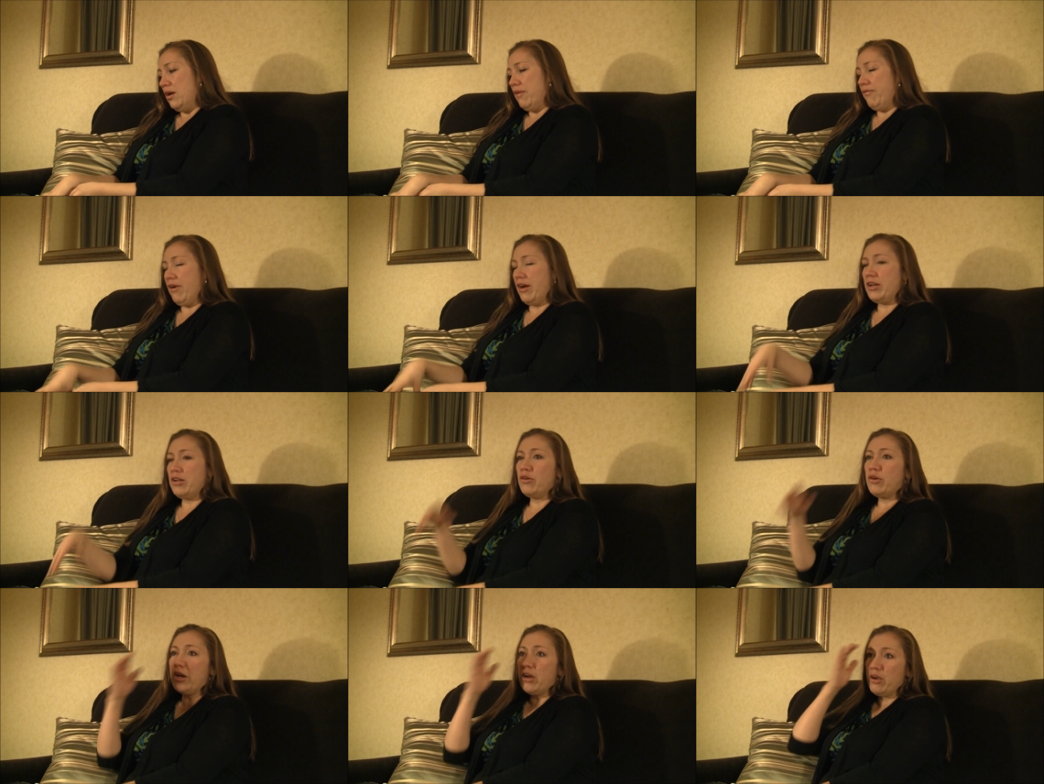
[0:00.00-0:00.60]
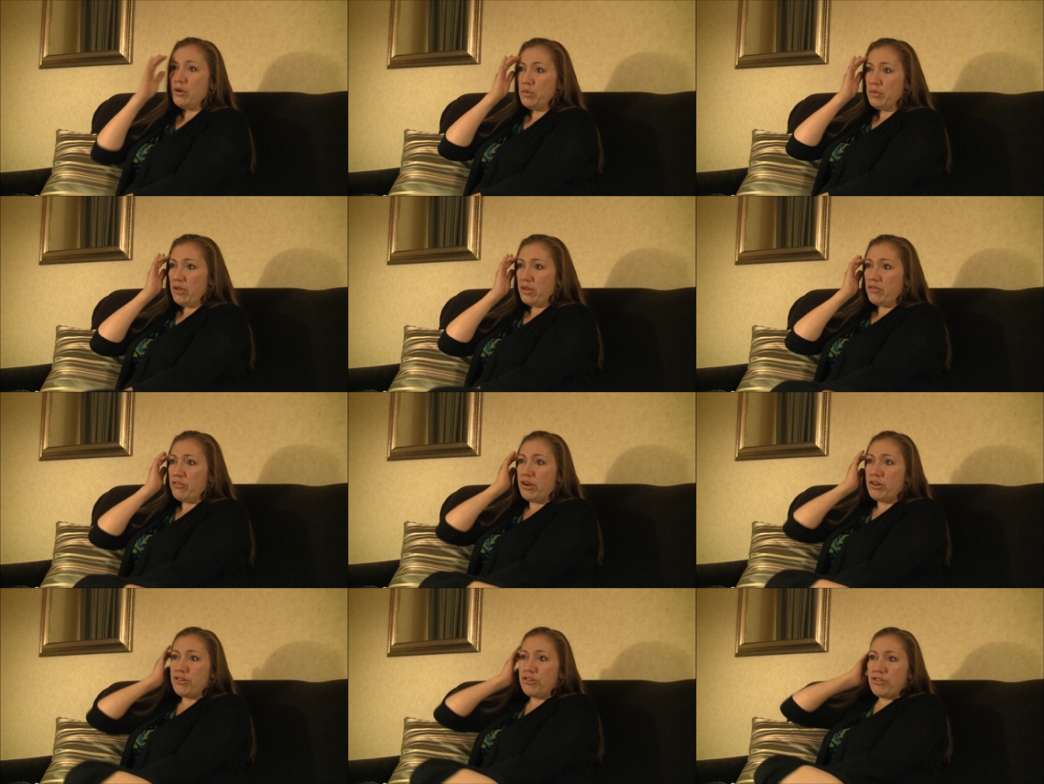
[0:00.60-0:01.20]
if I knew Gary was on
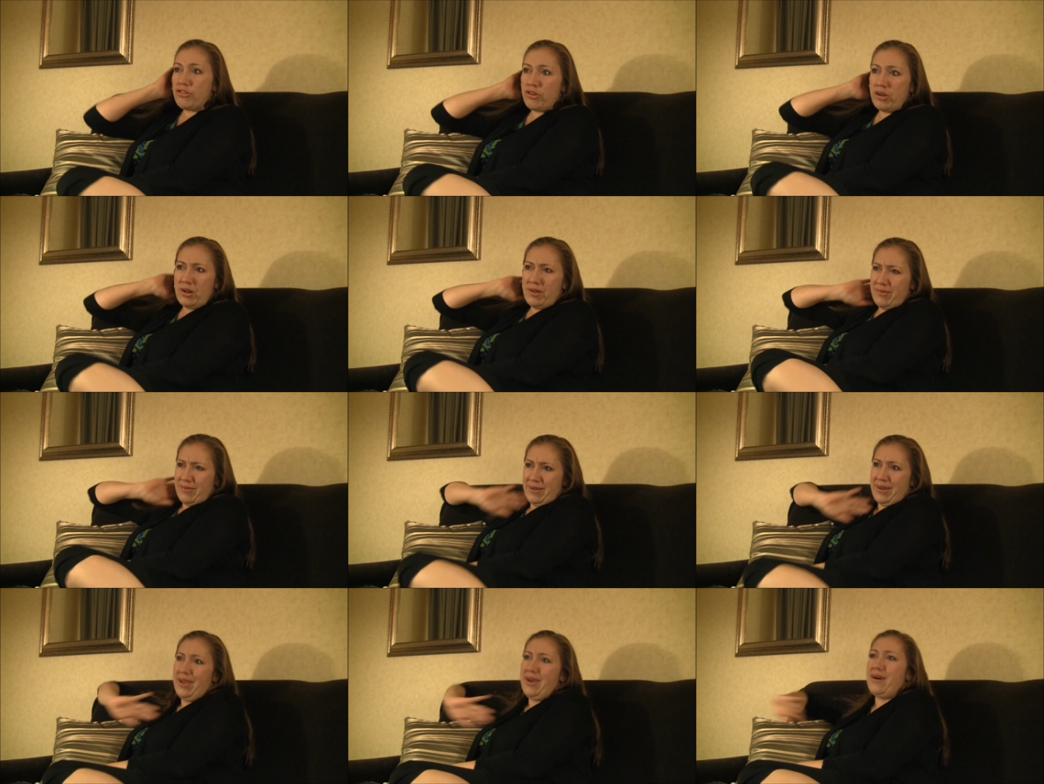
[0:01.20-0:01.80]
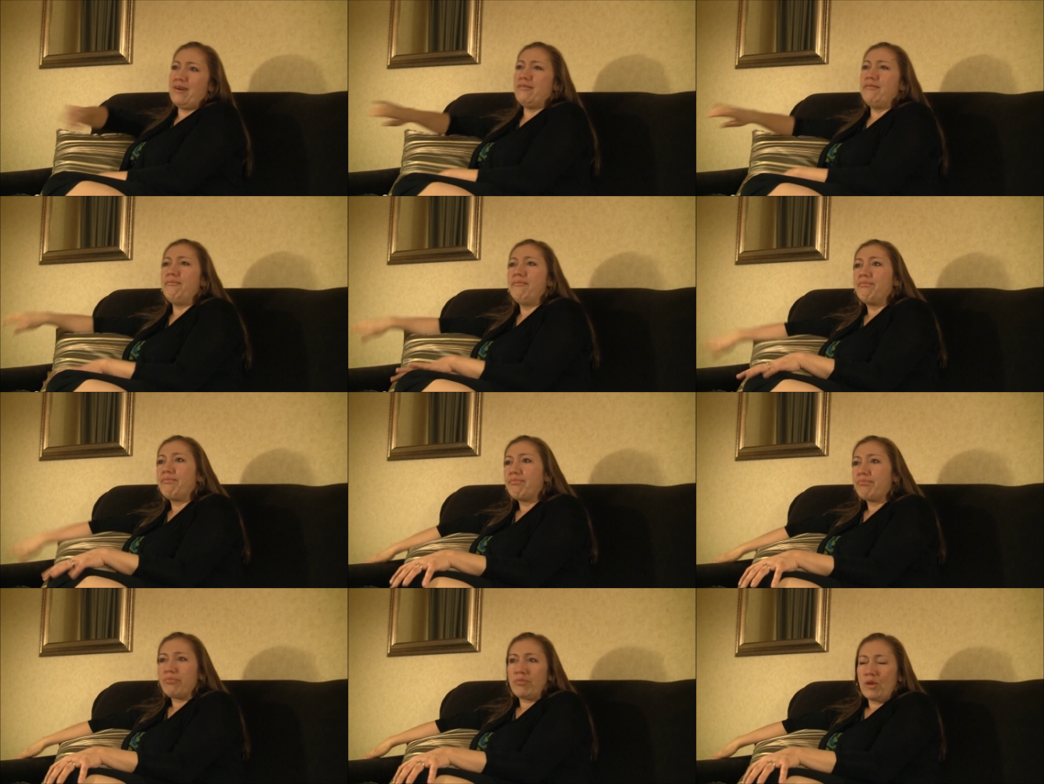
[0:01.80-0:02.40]
the registry. I said, yeah.
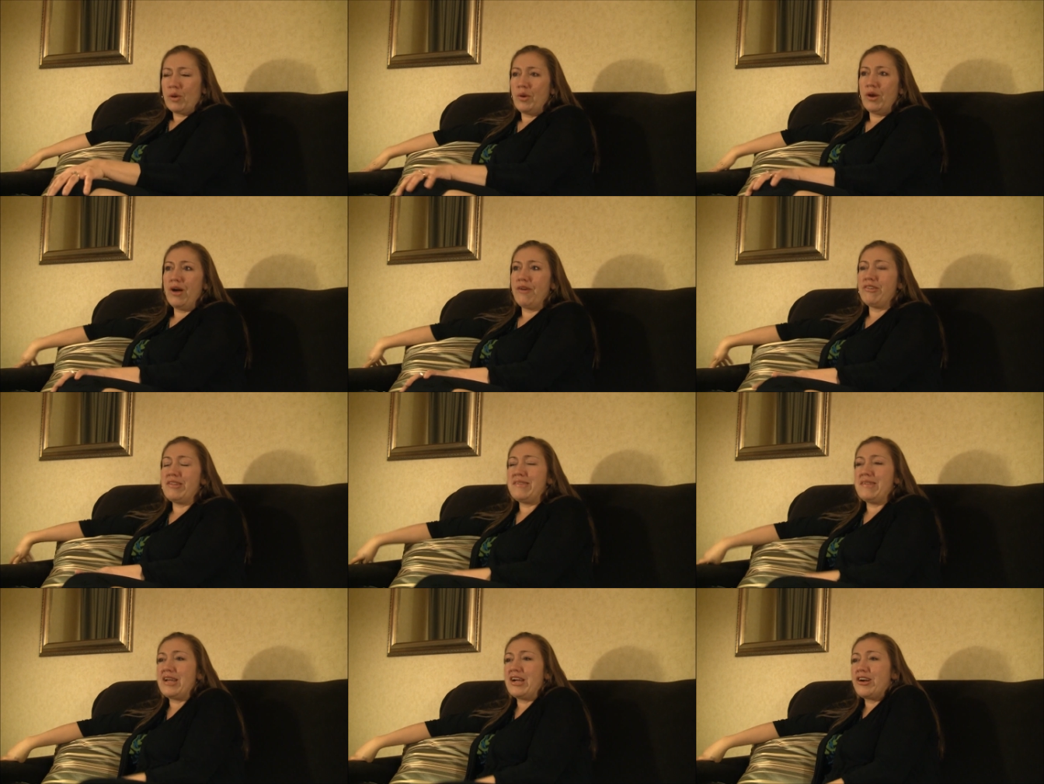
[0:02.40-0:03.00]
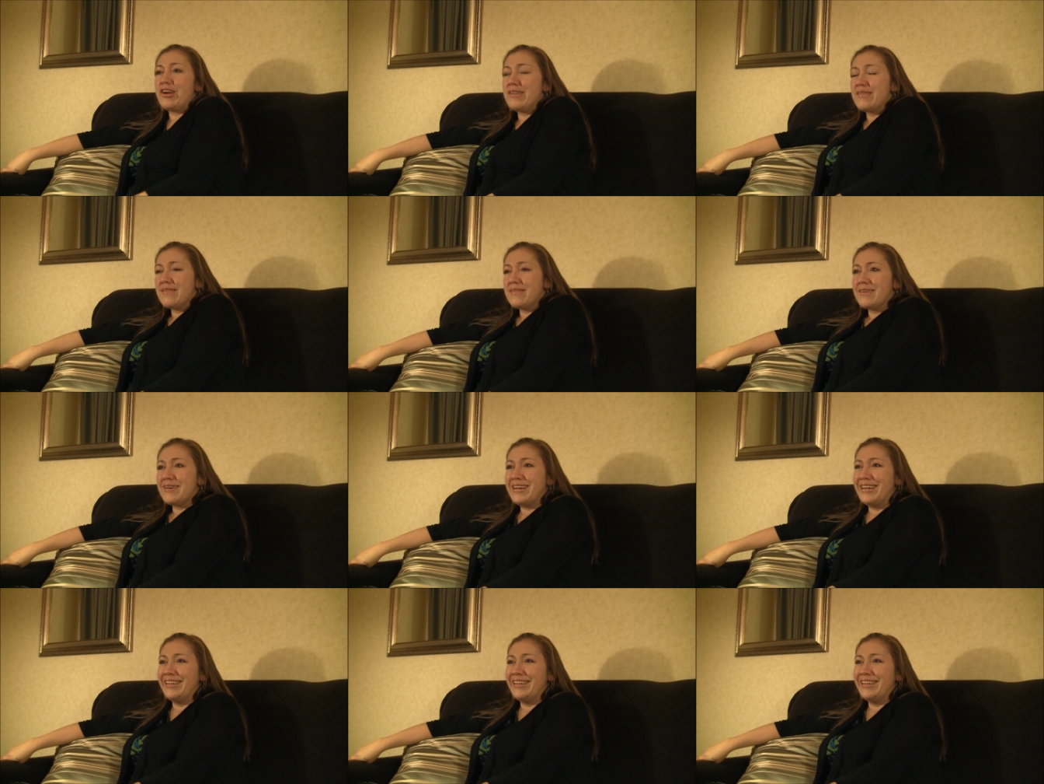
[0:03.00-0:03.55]
We don't have any secrets.